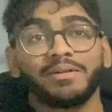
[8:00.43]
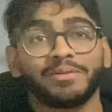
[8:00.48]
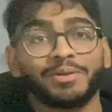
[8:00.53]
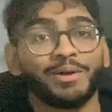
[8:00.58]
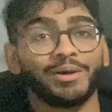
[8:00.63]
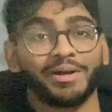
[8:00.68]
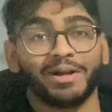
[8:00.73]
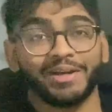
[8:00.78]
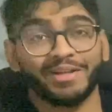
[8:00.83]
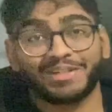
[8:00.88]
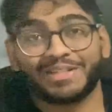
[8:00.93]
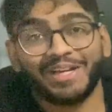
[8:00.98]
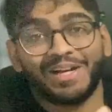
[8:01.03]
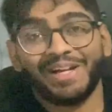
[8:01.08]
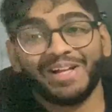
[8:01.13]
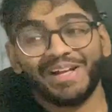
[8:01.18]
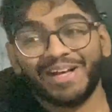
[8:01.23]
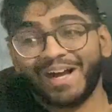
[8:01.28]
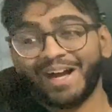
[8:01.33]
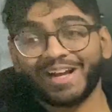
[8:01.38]

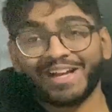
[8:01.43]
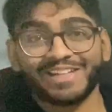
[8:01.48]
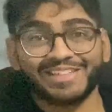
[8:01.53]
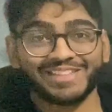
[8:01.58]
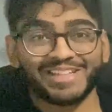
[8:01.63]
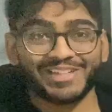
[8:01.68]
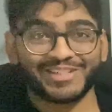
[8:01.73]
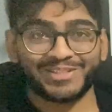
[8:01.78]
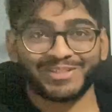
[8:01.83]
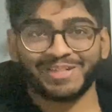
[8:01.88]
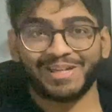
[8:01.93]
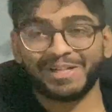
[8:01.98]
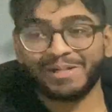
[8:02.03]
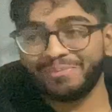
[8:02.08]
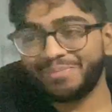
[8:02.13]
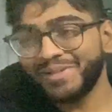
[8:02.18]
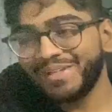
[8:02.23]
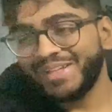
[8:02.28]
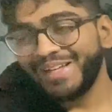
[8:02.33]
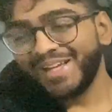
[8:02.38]
I guess that should
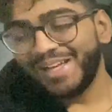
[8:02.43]
help.